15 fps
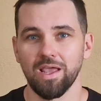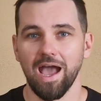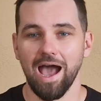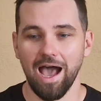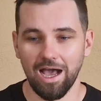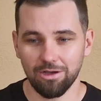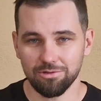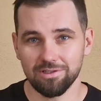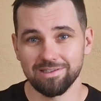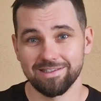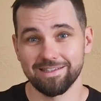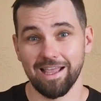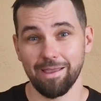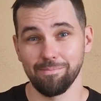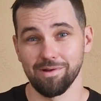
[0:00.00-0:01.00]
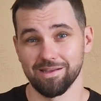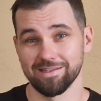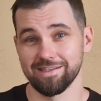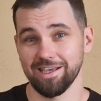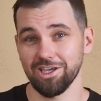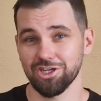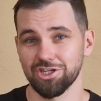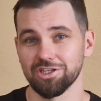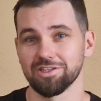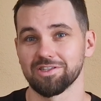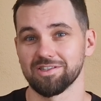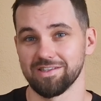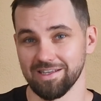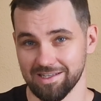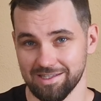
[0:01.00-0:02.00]
how the stabilization
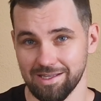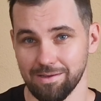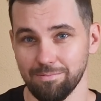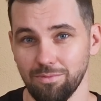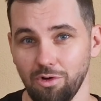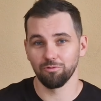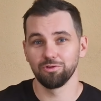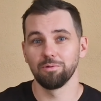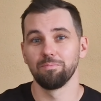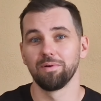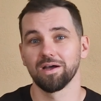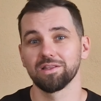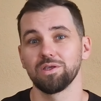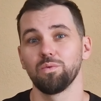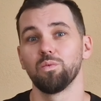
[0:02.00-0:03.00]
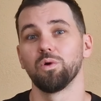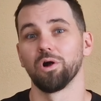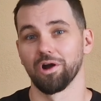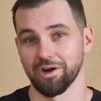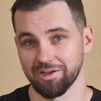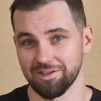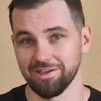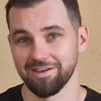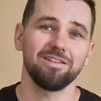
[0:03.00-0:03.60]
system of the body worked.